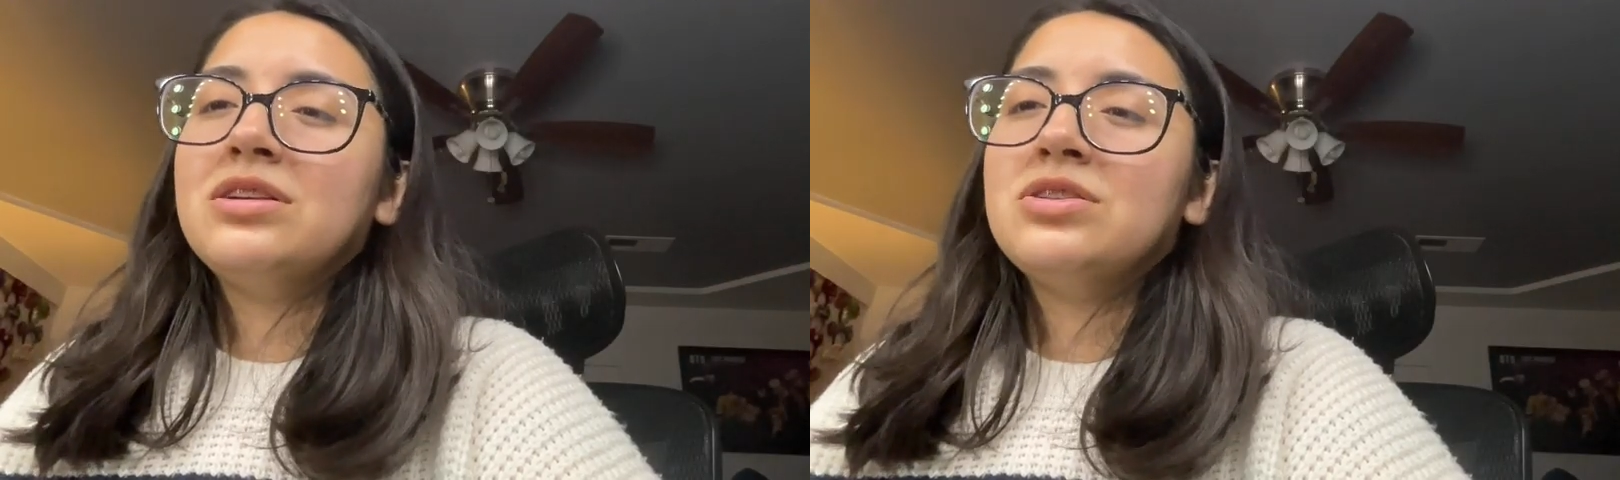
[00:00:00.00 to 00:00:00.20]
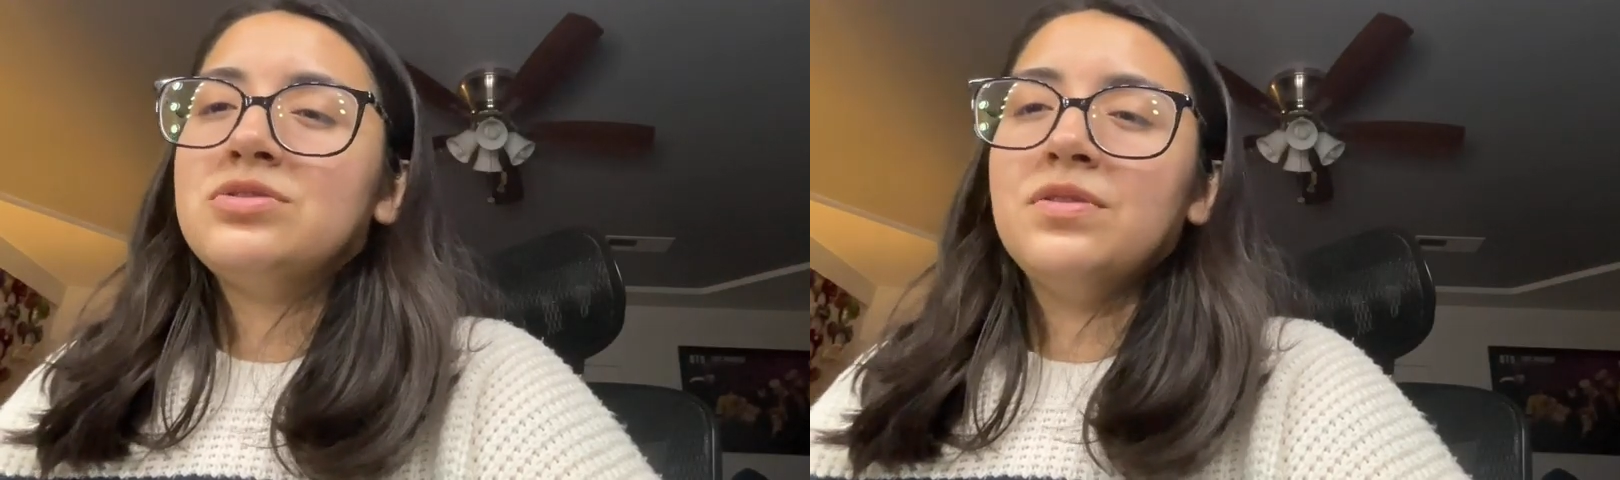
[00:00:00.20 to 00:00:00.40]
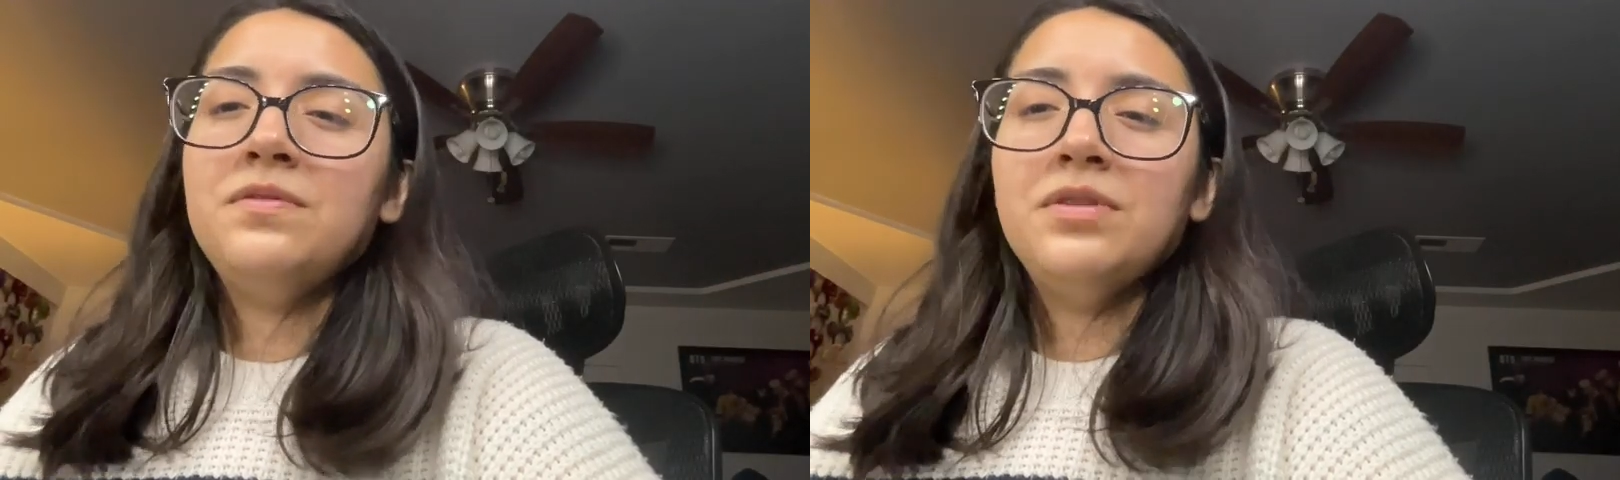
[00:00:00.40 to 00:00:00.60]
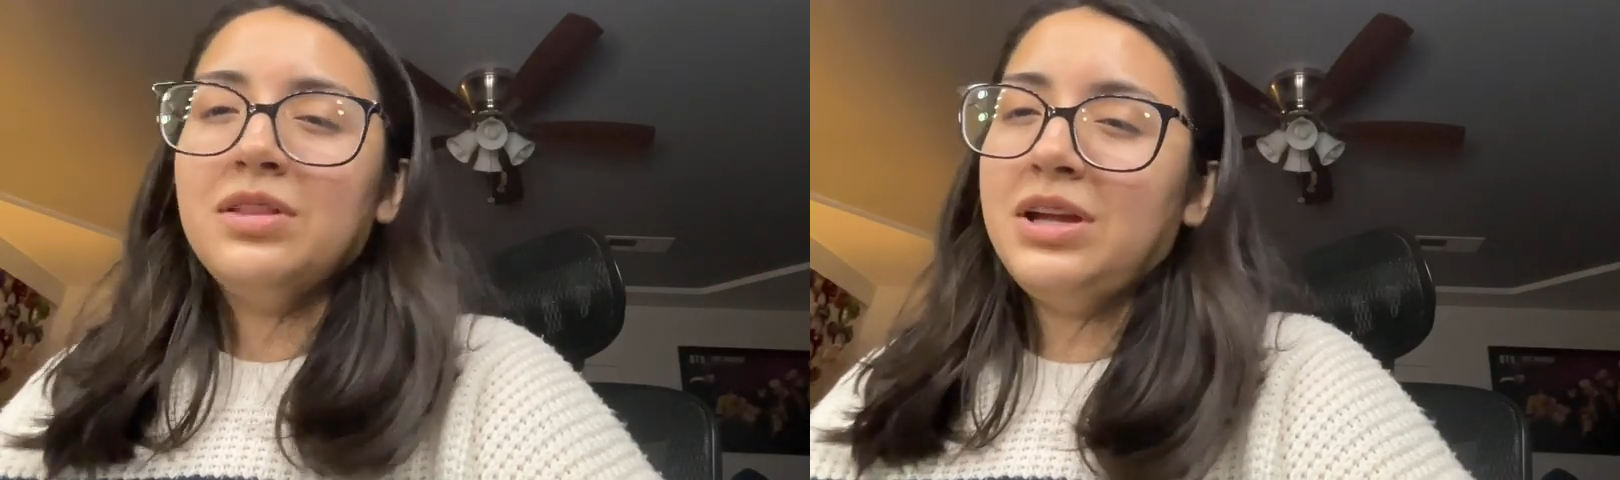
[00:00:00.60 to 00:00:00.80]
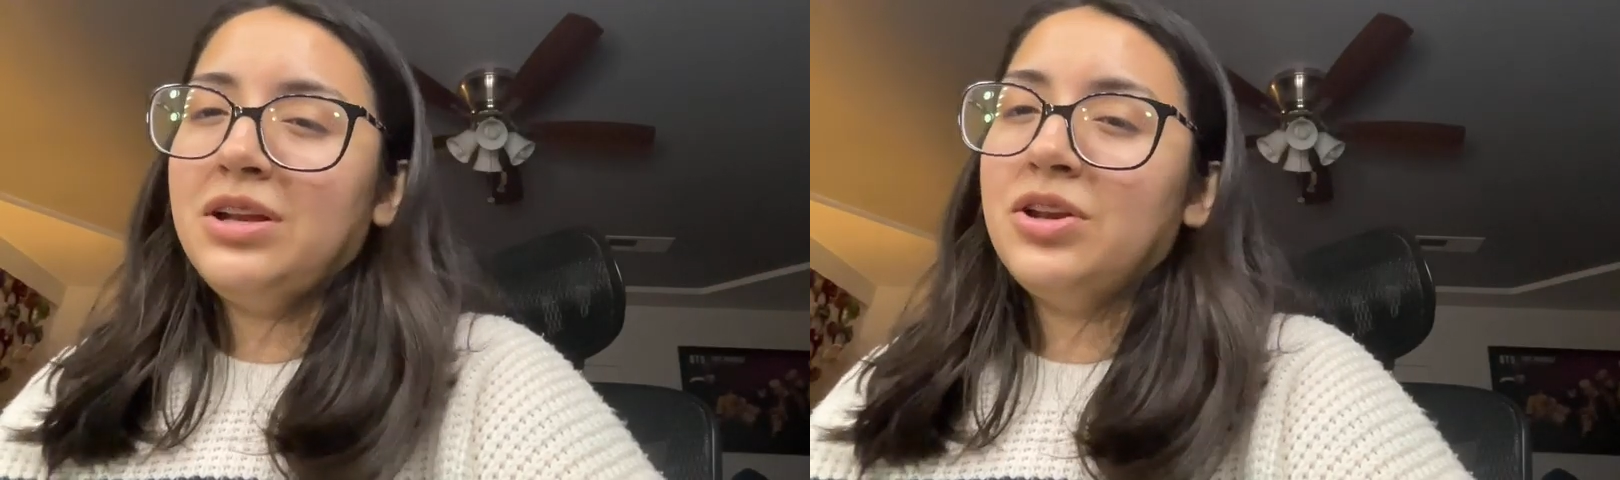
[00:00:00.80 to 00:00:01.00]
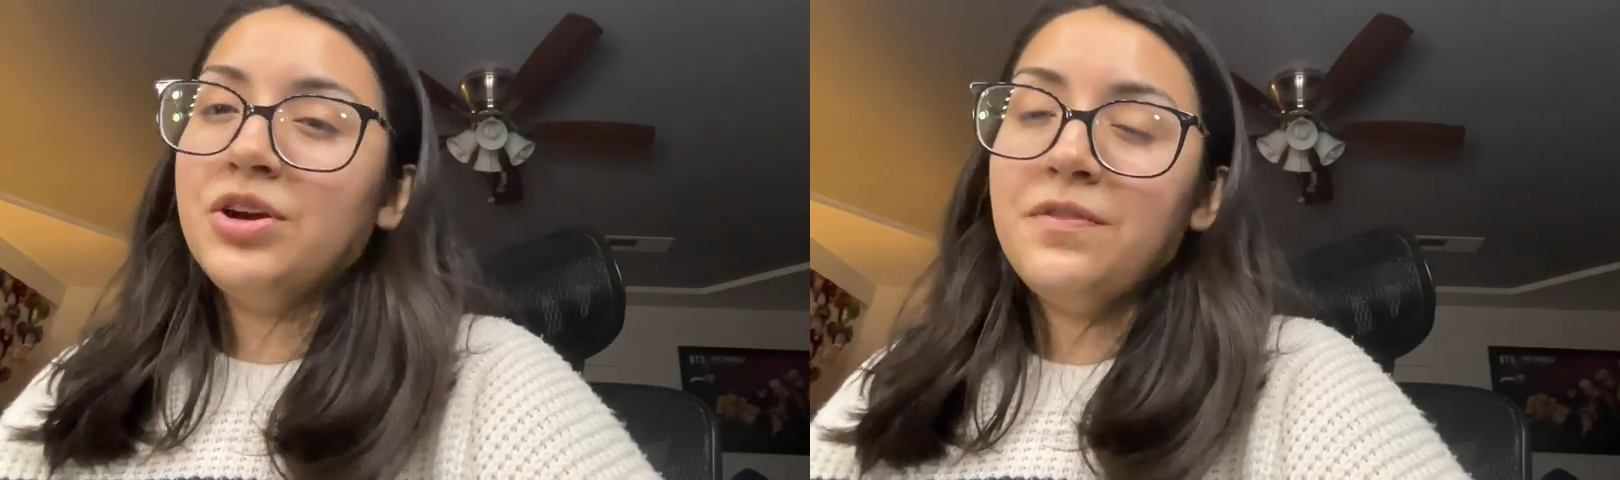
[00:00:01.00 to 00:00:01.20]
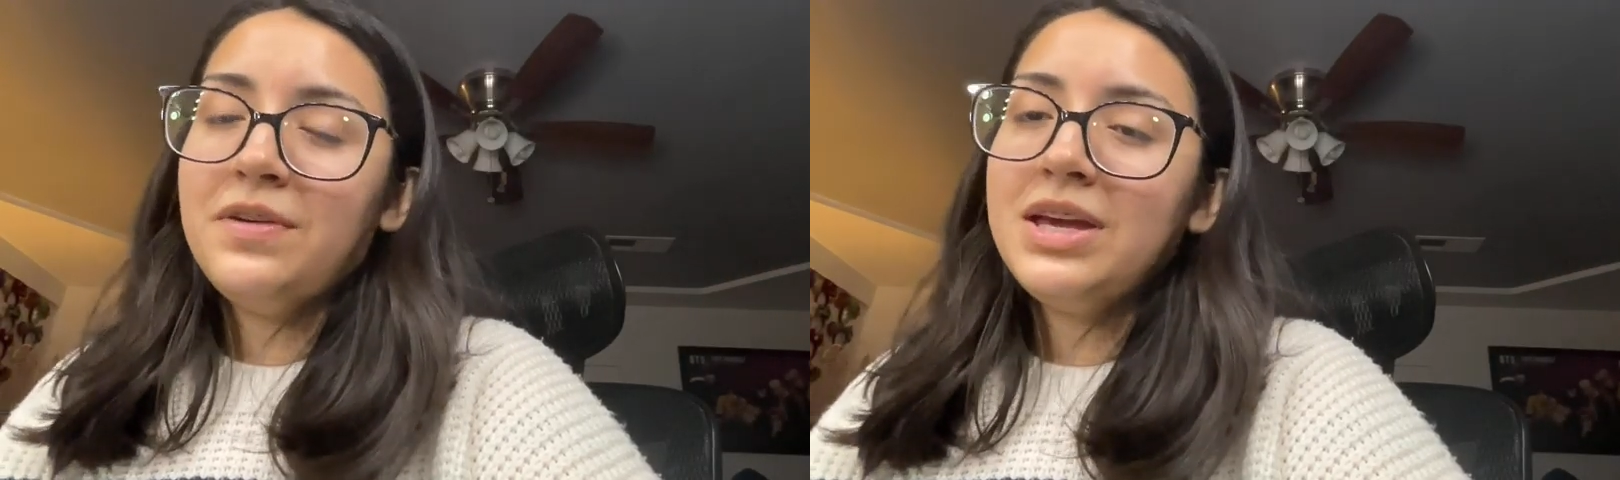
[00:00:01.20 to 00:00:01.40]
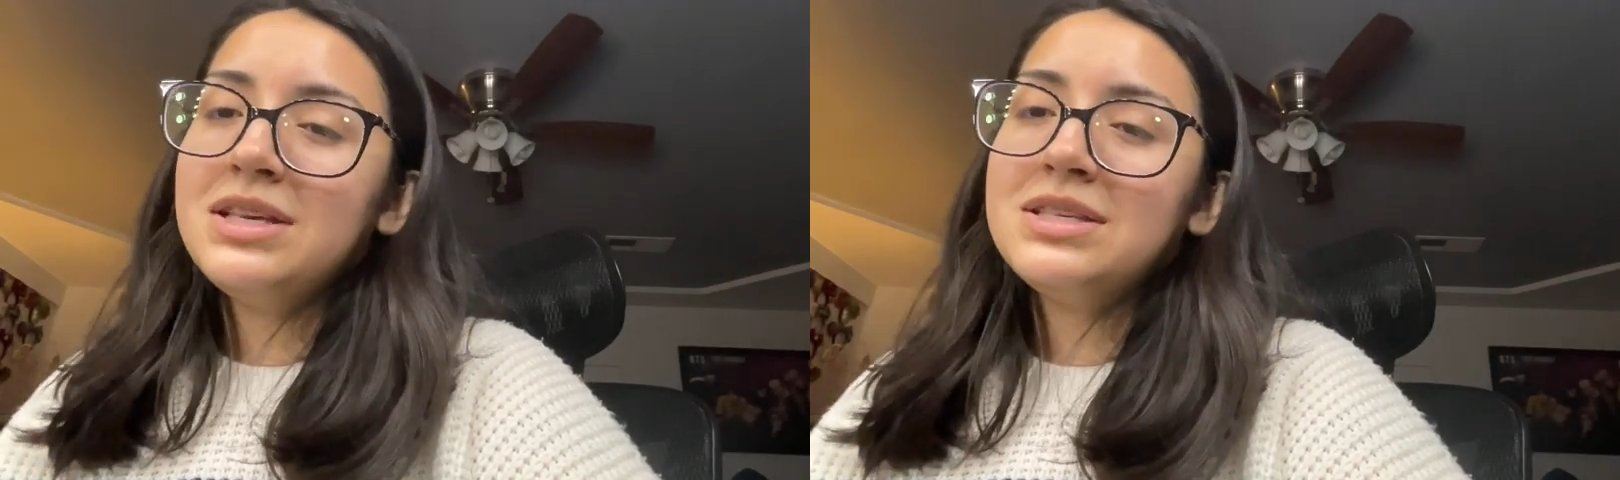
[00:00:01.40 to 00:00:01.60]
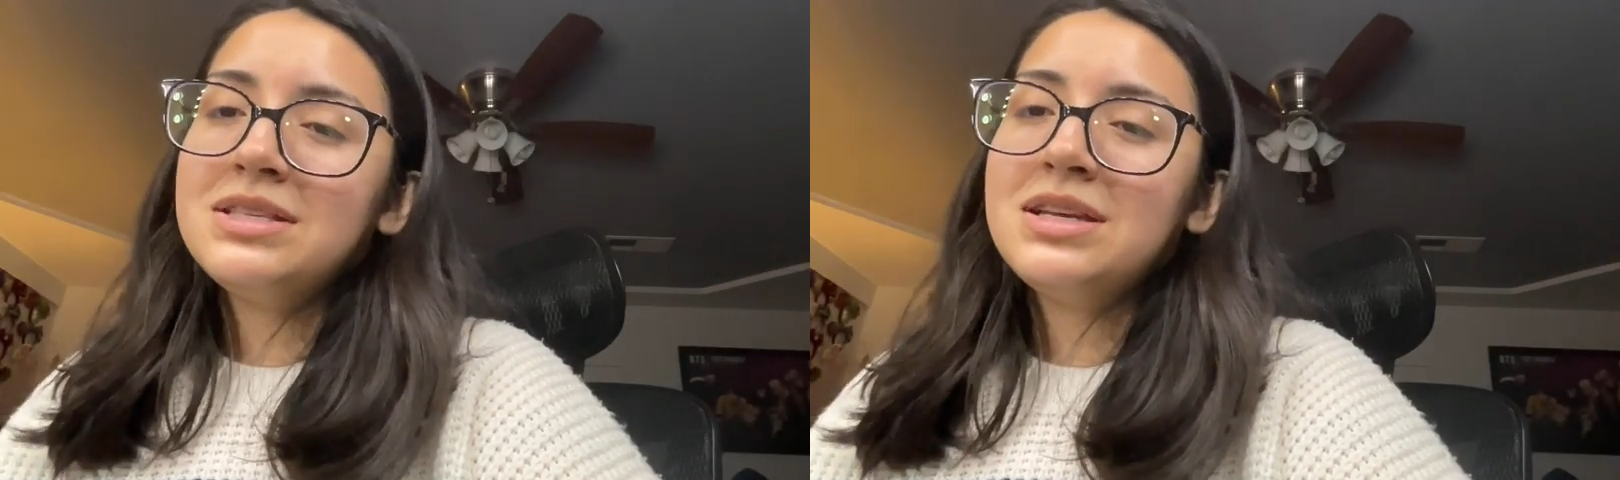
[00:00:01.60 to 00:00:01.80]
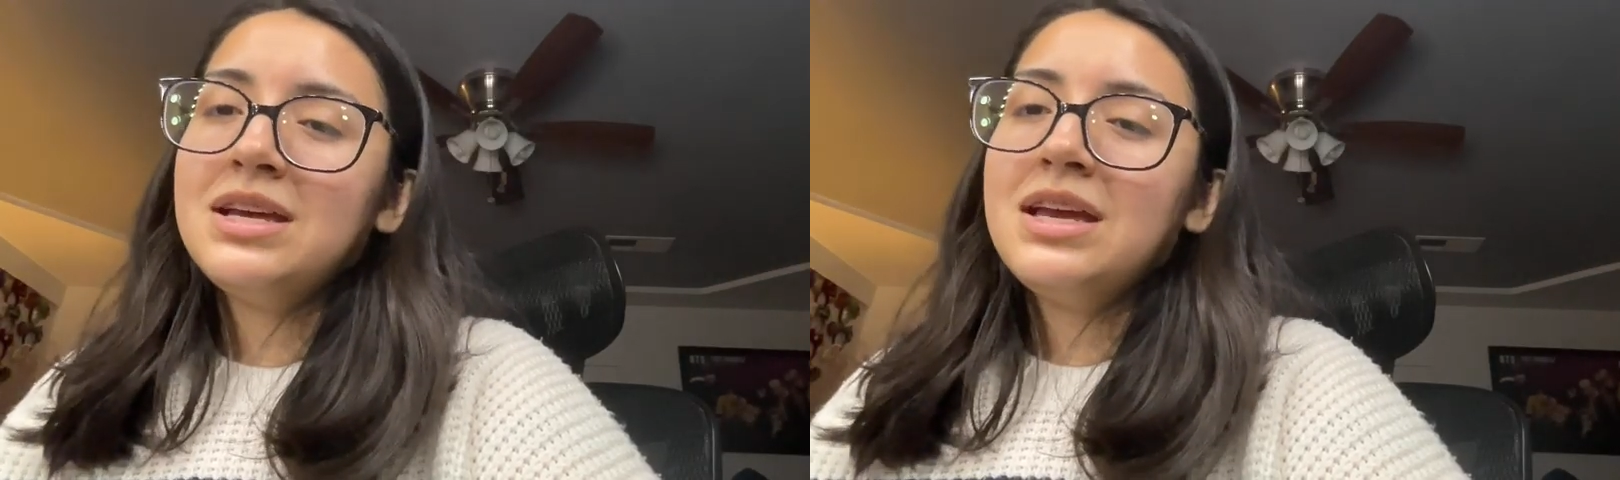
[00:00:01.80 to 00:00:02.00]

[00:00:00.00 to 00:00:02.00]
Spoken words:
So, feeling nervous.